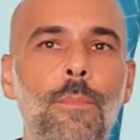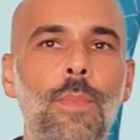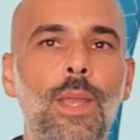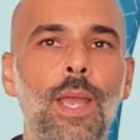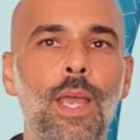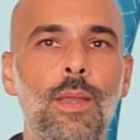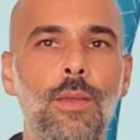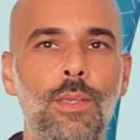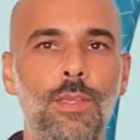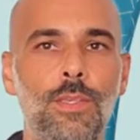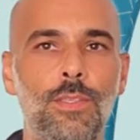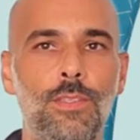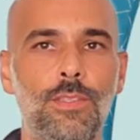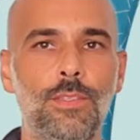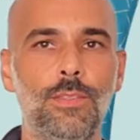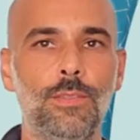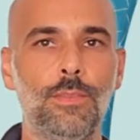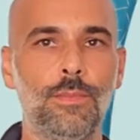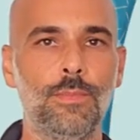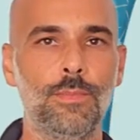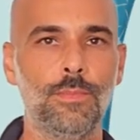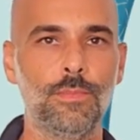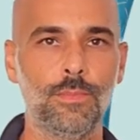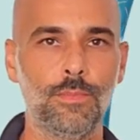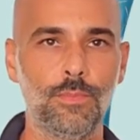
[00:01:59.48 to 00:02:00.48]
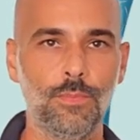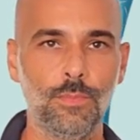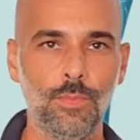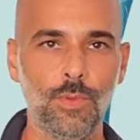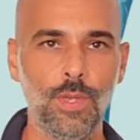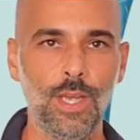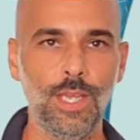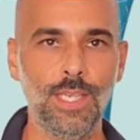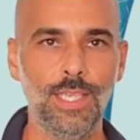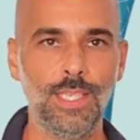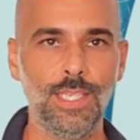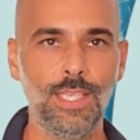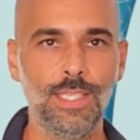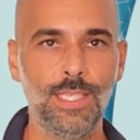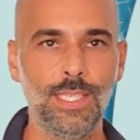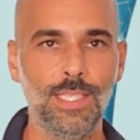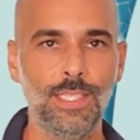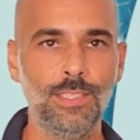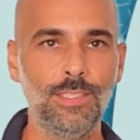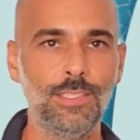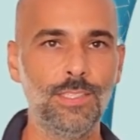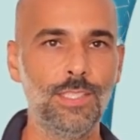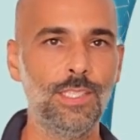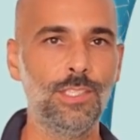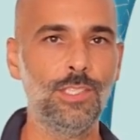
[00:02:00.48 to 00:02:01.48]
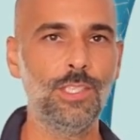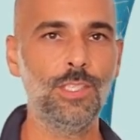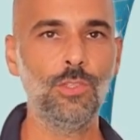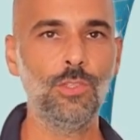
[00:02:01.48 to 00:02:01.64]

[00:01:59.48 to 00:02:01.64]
Parents, writing a list is a